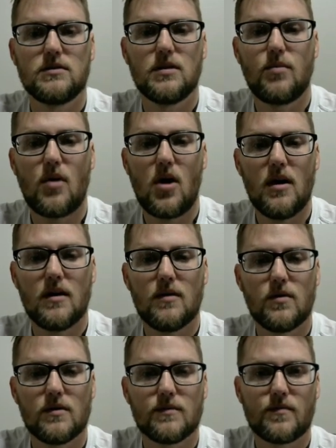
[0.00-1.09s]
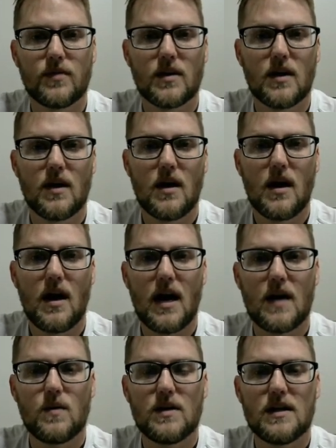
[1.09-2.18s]
part, and
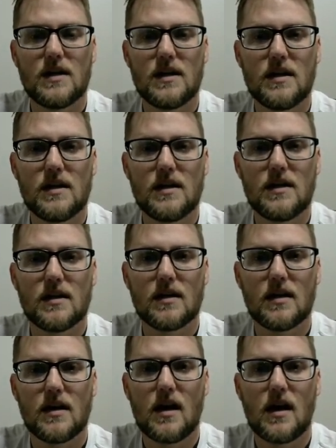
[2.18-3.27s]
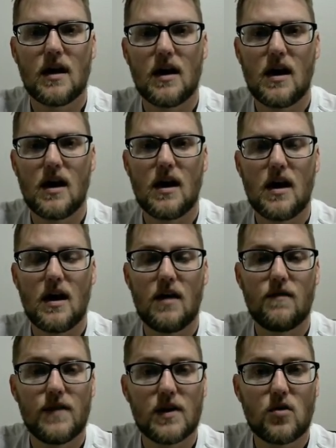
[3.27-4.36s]
we need a
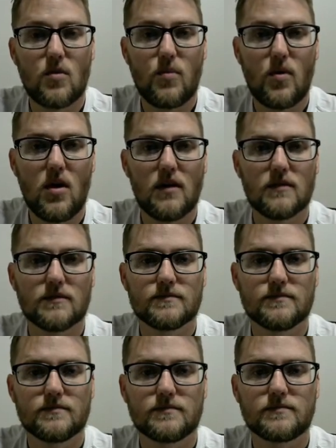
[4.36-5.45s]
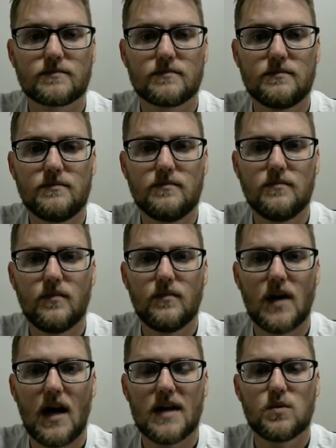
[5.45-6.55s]
vehicle part,
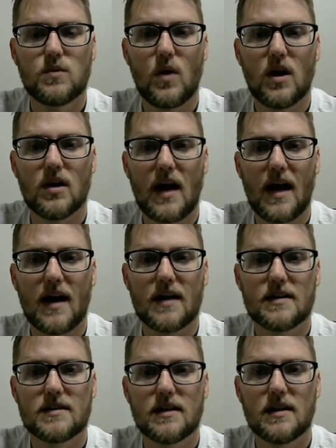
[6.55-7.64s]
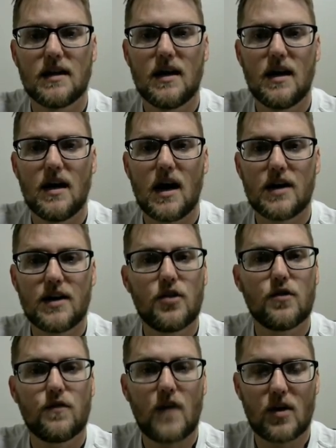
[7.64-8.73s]
as well as another
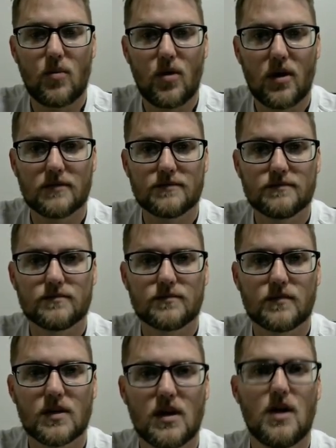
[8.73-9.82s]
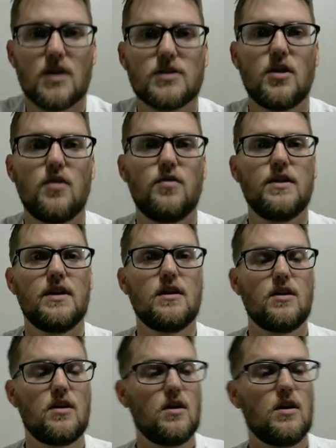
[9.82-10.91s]
fighter part. So the
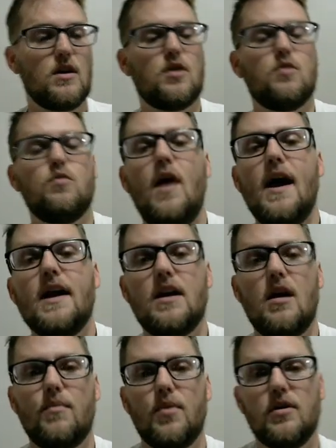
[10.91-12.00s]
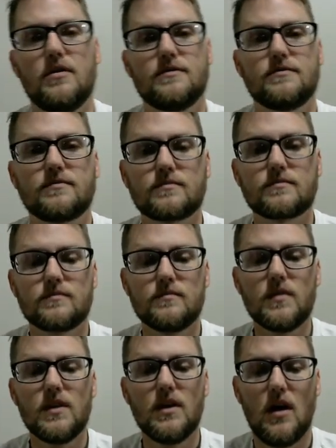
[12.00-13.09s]
correct number
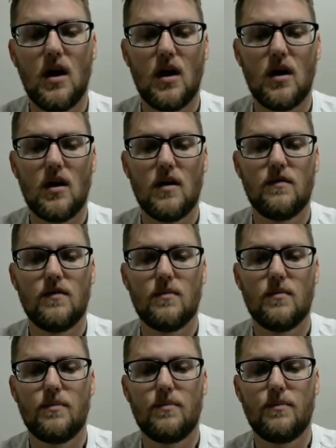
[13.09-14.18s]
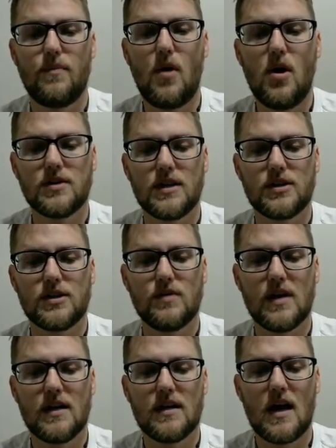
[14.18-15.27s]
of parts that you
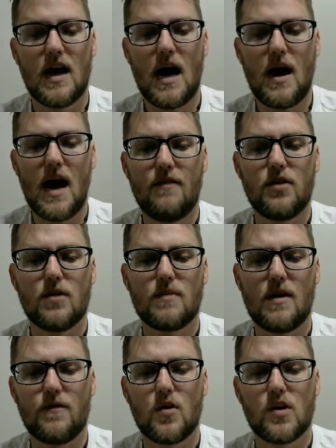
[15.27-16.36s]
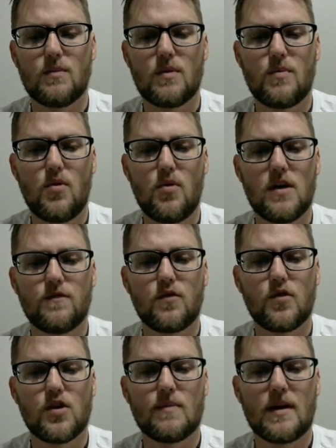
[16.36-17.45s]
need, I on my phone, I'm going to pull it up for
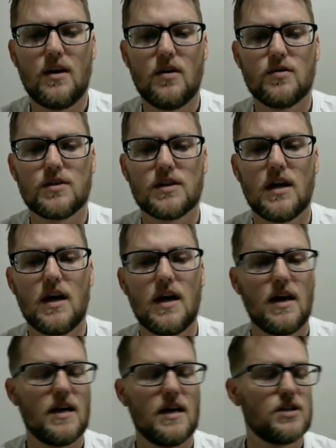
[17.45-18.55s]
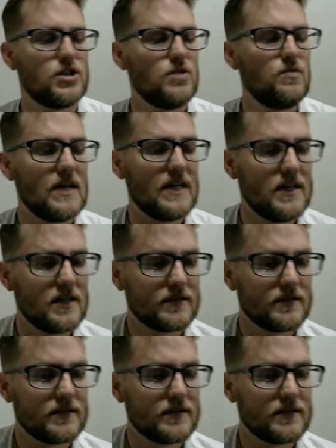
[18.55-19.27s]
you in my notes, is you need